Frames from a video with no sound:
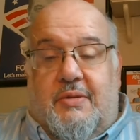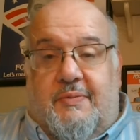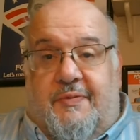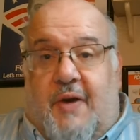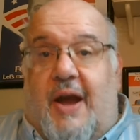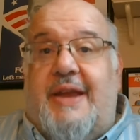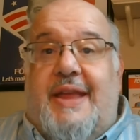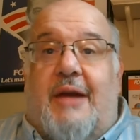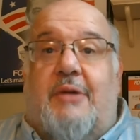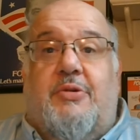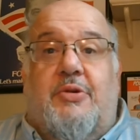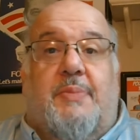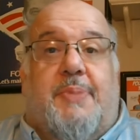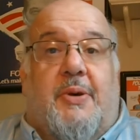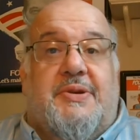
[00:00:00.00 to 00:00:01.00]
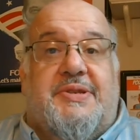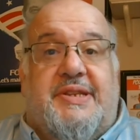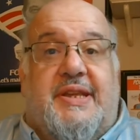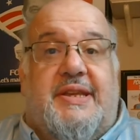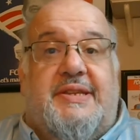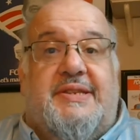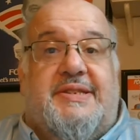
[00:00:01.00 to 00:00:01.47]
Find out who the
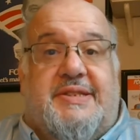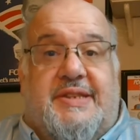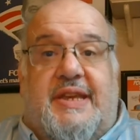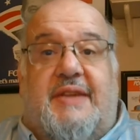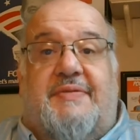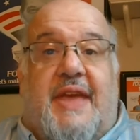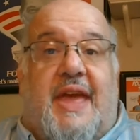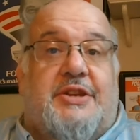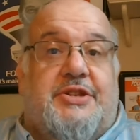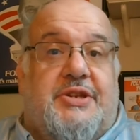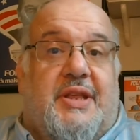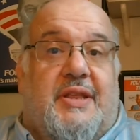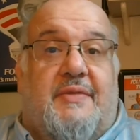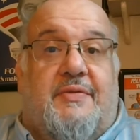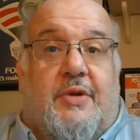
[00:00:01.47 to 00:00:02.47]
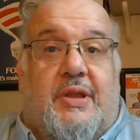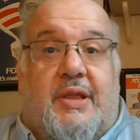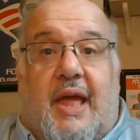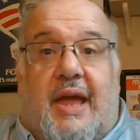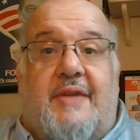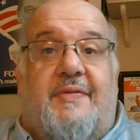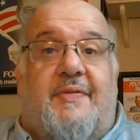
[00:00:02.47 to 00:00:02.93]
person is, see if they actually deliver in
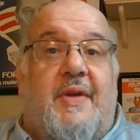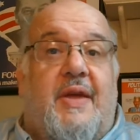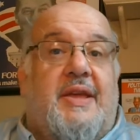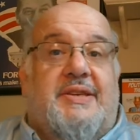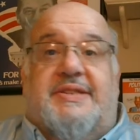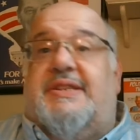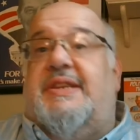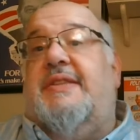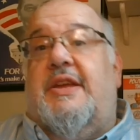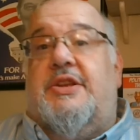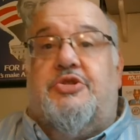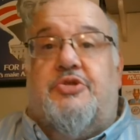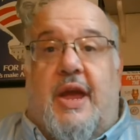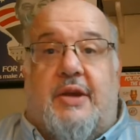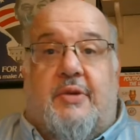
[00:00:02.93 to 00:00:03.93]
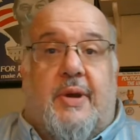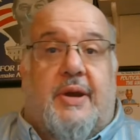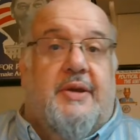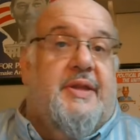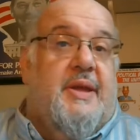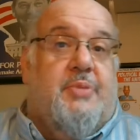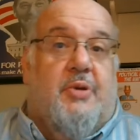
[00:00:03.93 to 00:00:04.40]
life, see their track
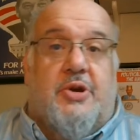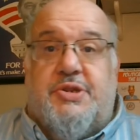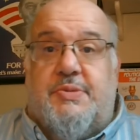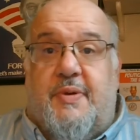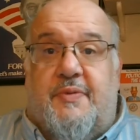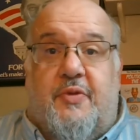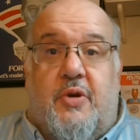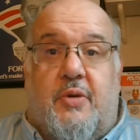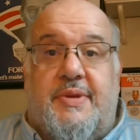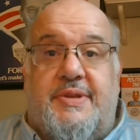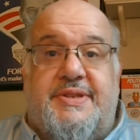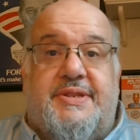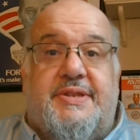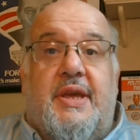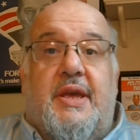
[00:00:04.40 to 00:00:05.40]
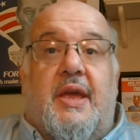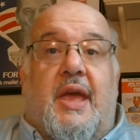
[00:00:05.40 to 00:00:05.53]
record, their personal performance,